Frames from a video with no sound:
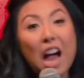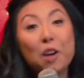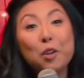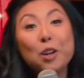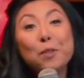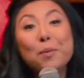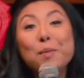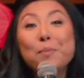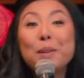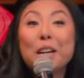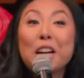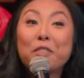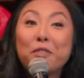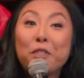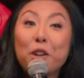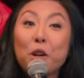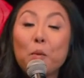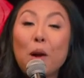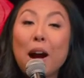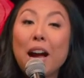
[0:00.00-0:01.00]
been married
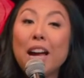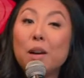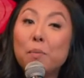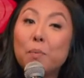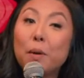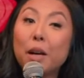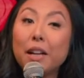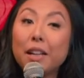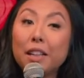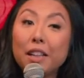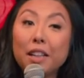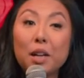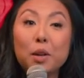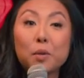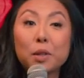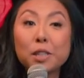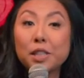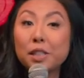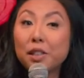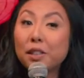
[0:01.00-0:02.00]
for a while, but, you know,
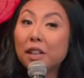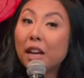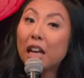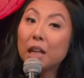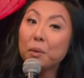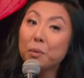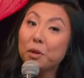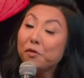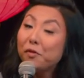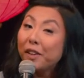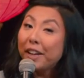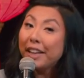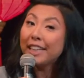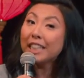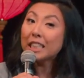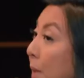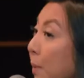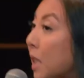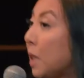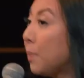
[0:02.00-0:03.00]
we're still in the honeymoon
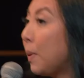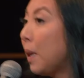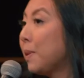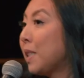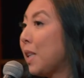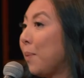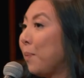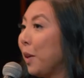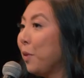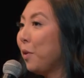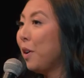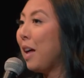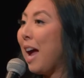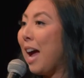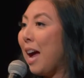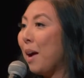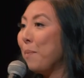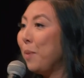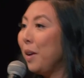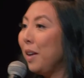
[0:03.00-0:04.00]
phase. Sometimes something will
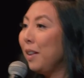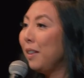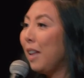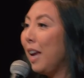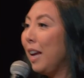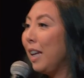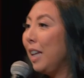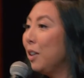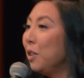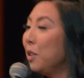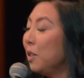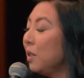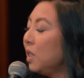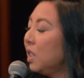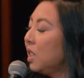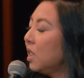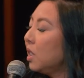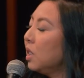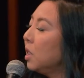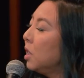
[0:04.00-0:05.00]
happen. Like, he'll
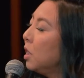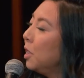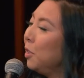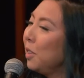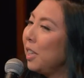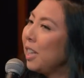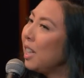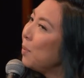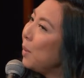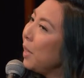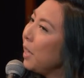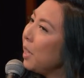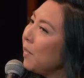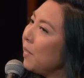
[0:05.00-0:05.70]
get on my nerves.